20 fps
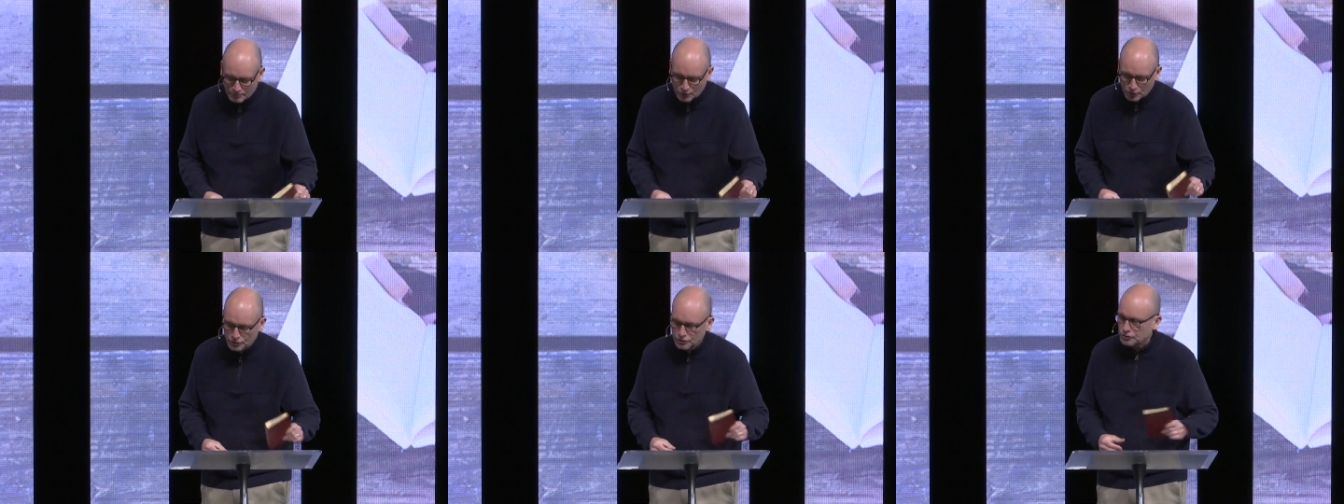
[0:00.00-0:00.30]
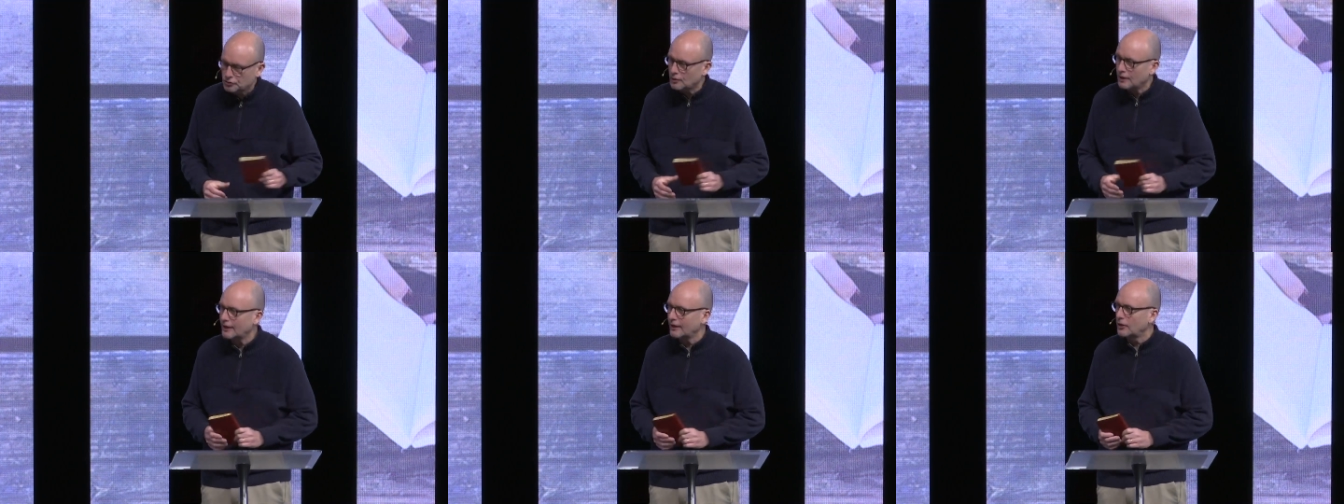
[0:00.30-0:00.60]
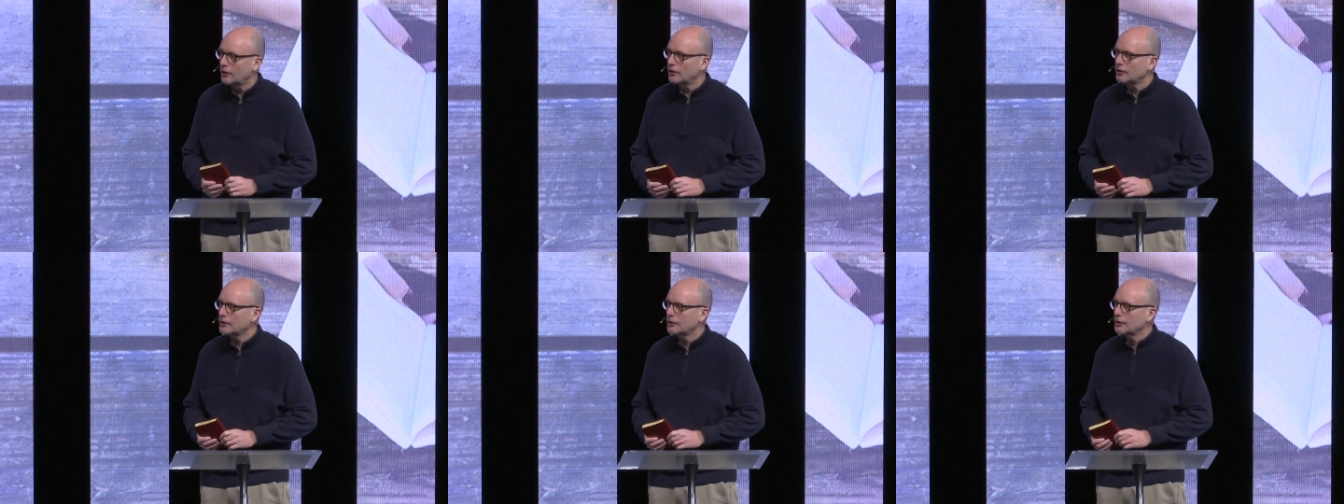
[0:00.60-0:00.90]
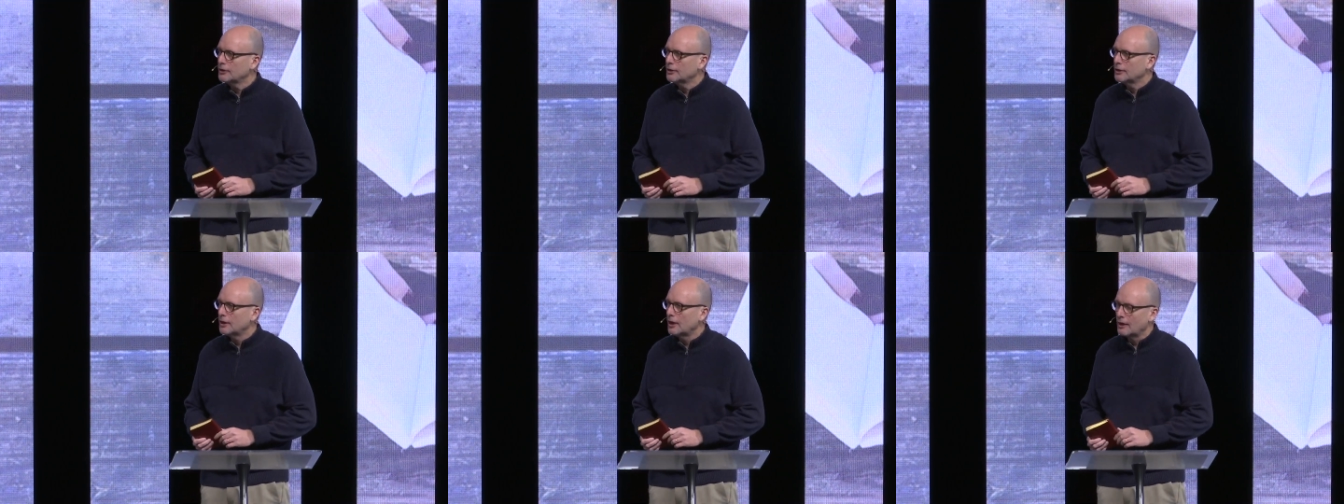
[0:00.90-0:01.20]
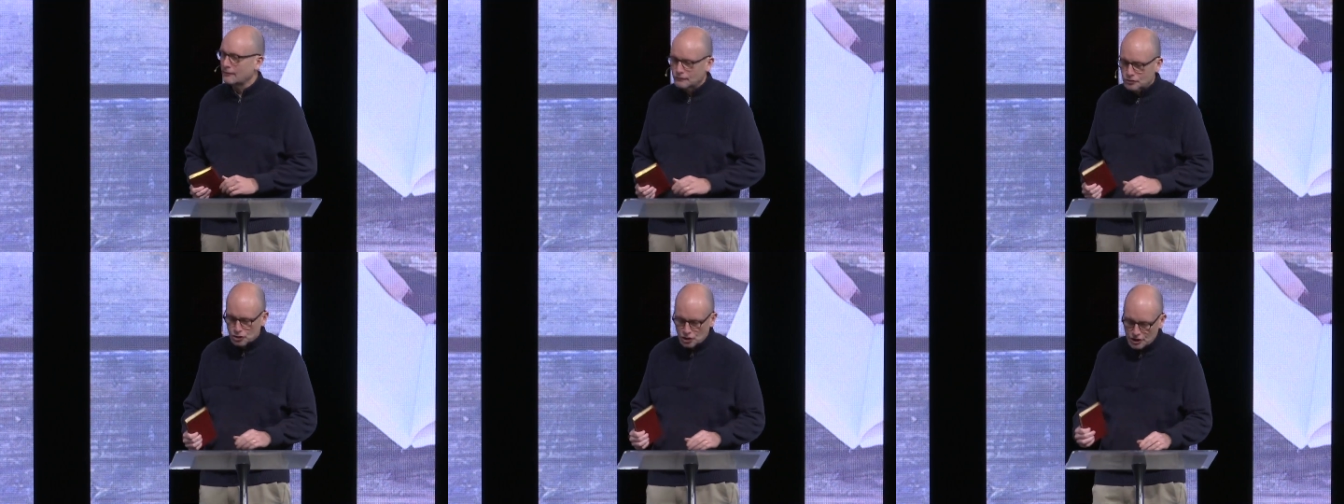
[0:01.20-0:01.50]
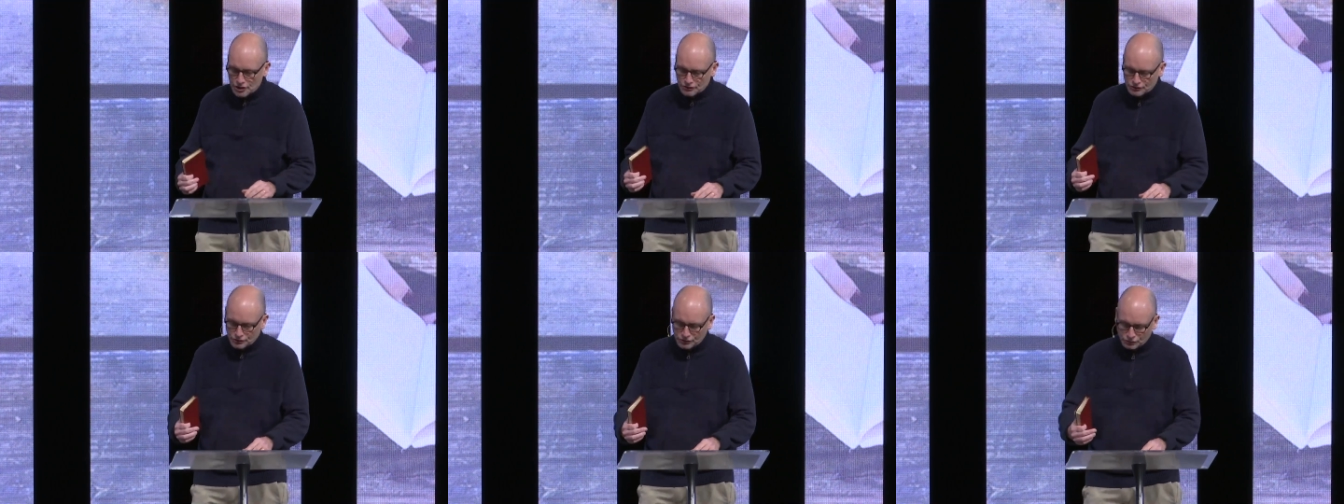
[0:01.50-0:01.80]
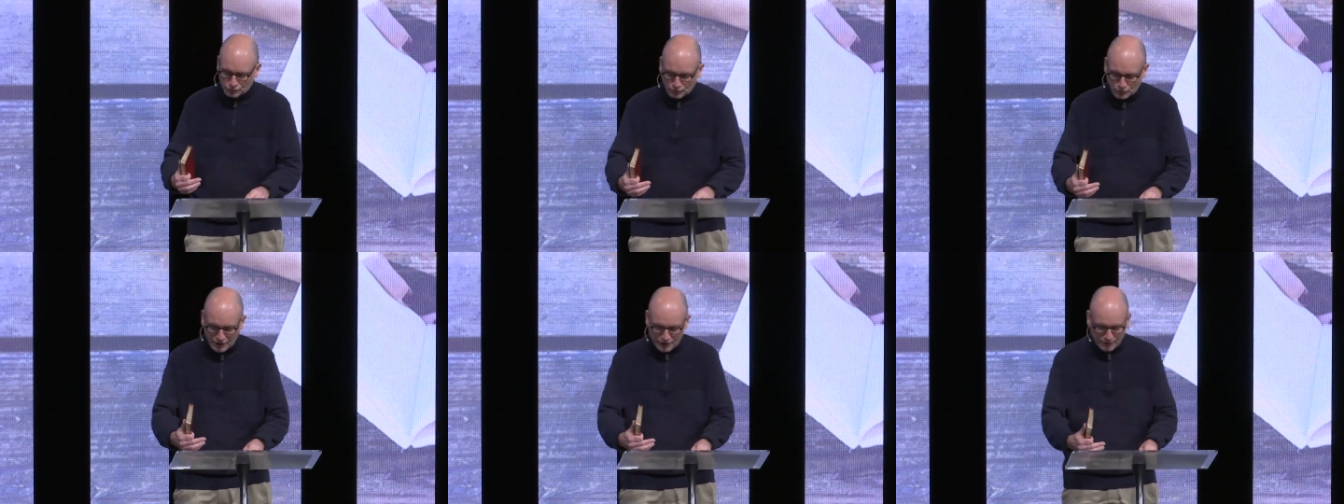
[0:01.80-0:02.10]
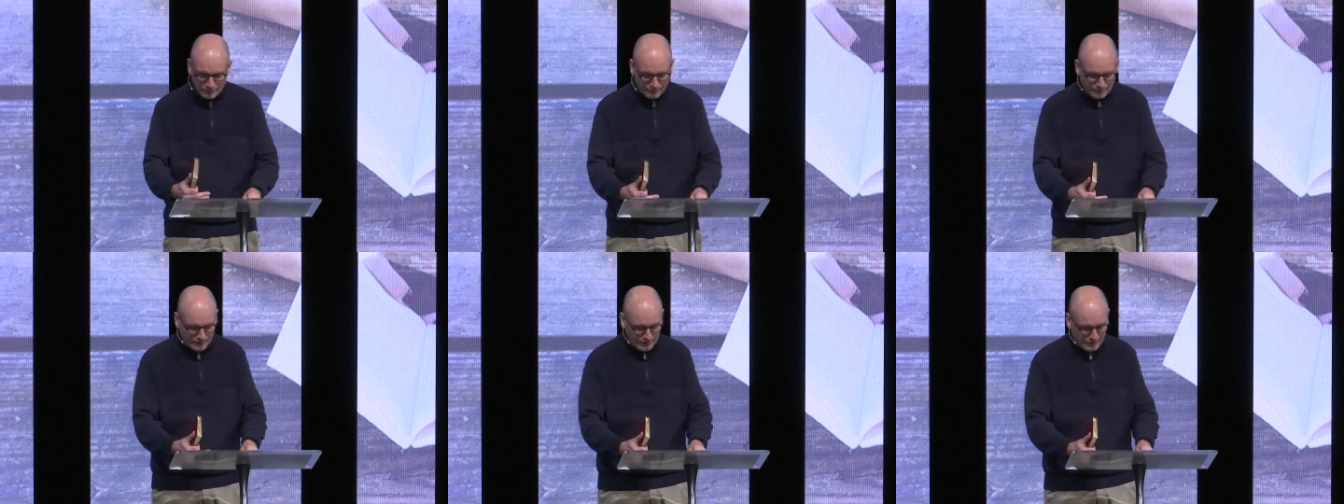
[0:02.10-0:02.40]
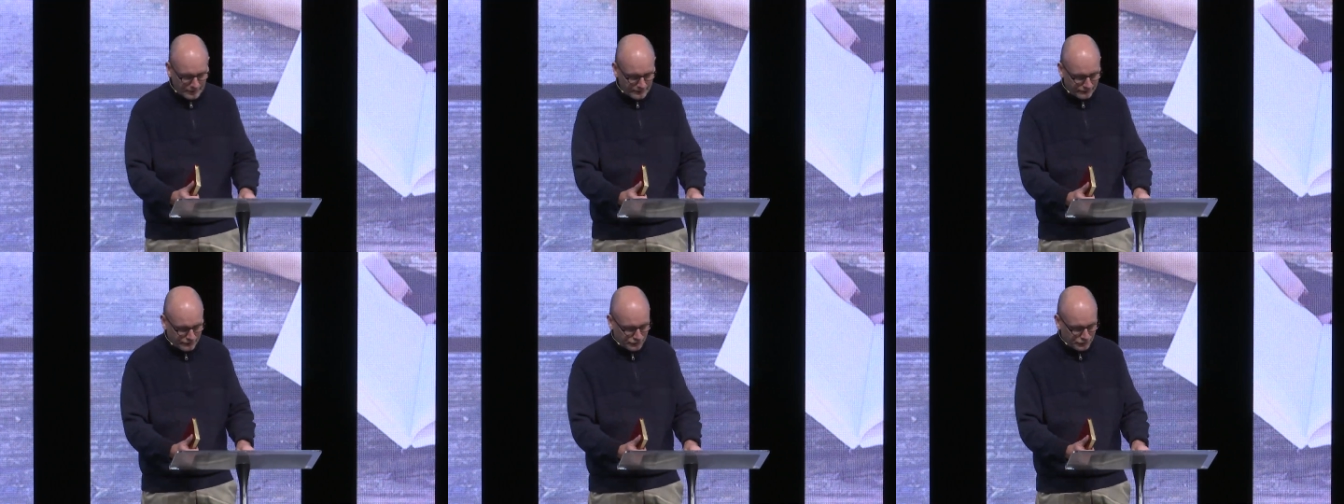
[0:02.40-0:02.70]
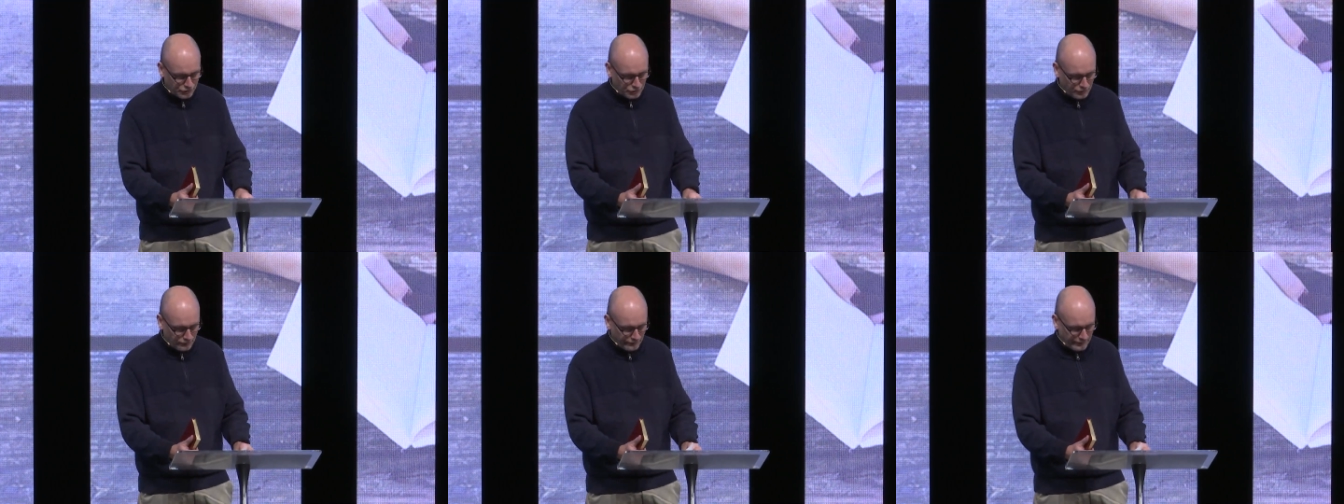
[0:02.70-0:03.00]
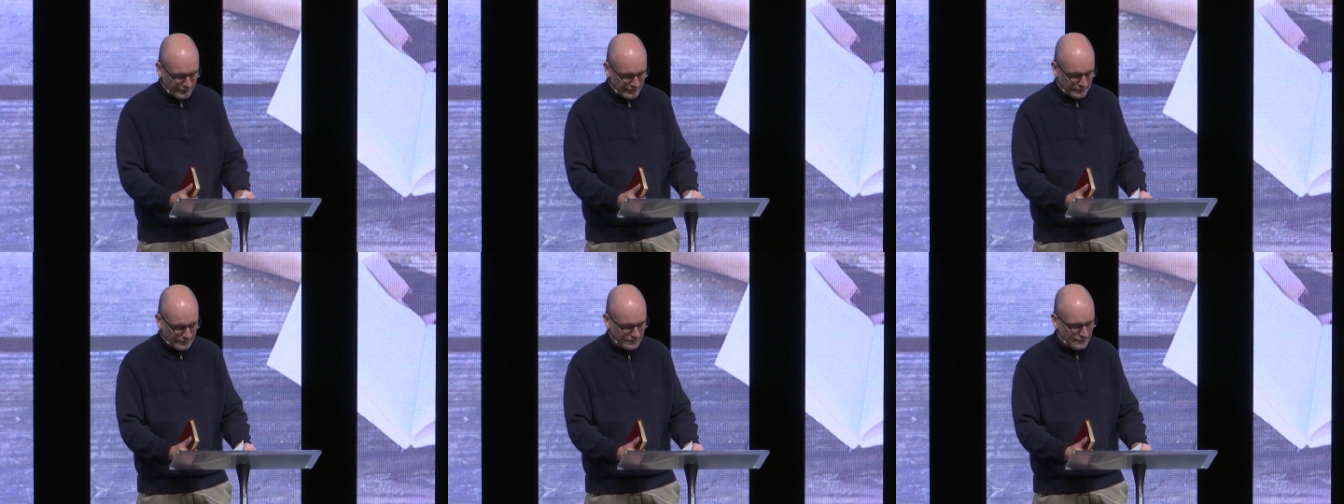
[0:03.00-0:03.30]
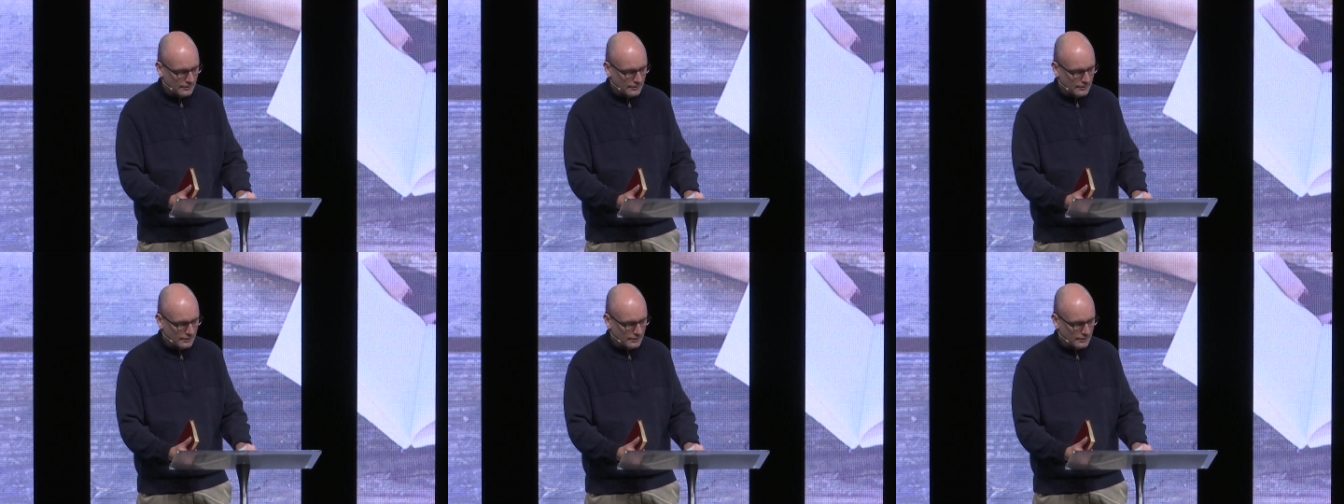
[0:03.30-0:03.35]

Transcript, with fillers: portrayal of jesus' rhythm of serving